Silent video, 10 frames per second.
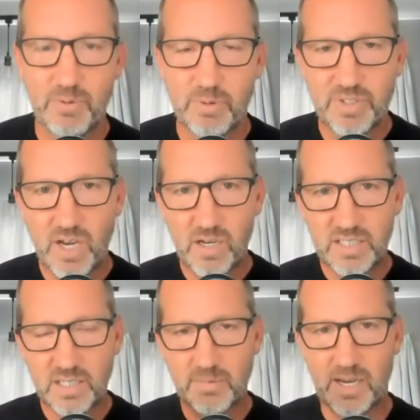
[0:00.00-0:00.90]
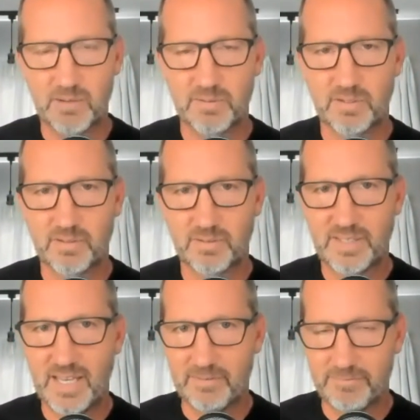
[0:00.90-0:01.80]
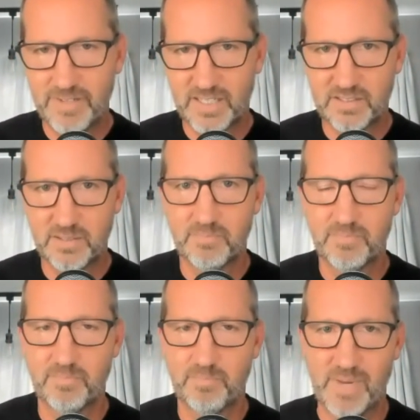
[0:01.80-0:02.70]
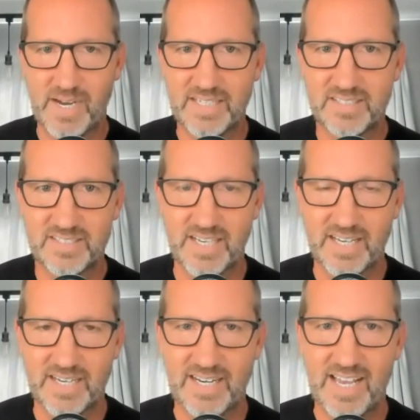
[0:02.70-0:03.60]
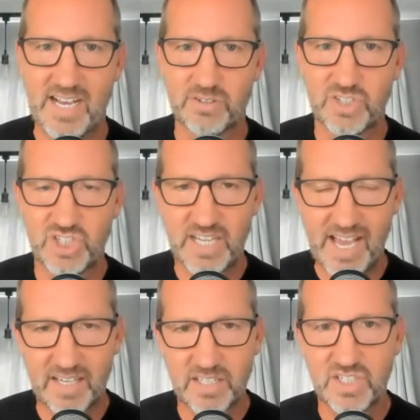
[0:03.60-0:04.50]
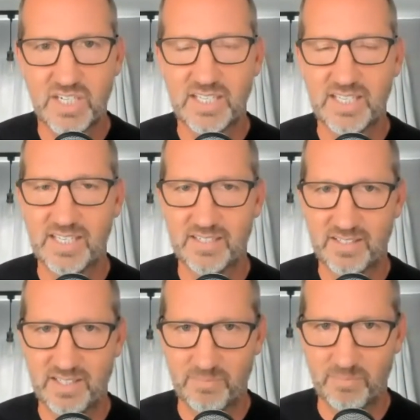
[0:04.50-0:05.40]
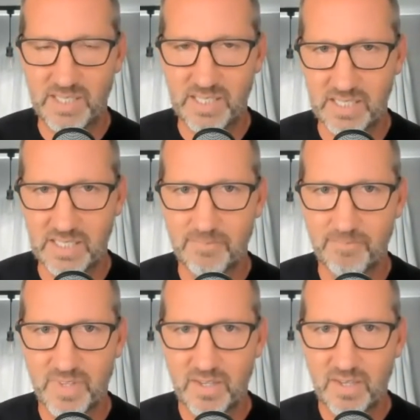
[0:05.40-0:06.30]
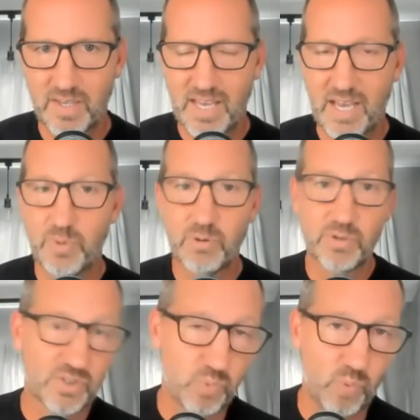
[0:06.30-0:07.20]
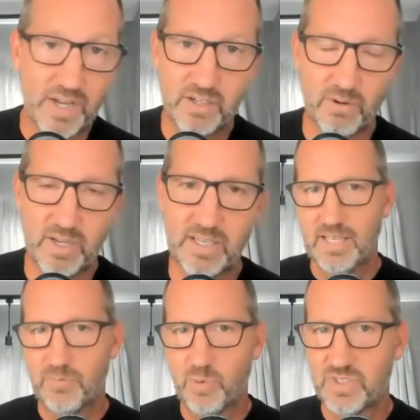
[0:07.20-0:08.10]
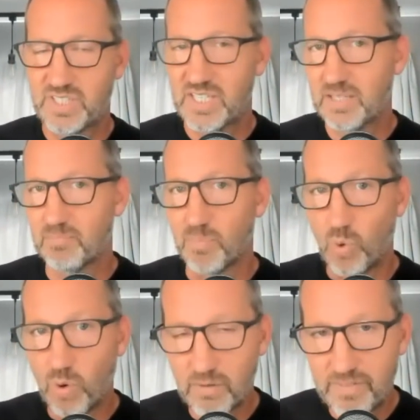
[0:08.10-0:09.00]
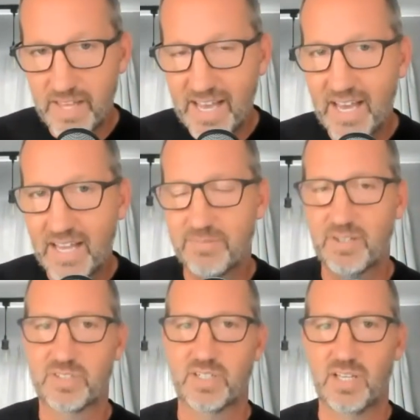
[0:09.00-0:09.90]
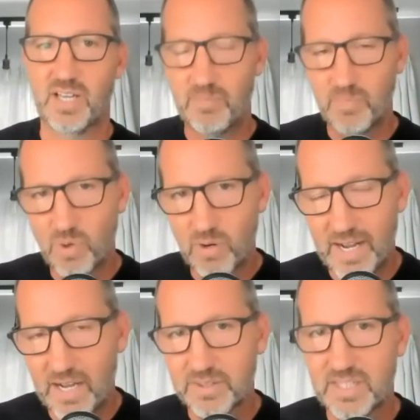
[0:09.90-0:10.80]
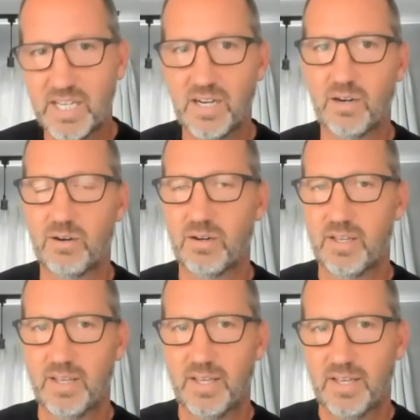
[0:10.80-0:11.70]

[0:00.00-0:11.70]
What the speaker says: And we were talking about that victim mindset and how challenging it can be. And we were just wondering if we're seeing more of that, if there's a lot more out there.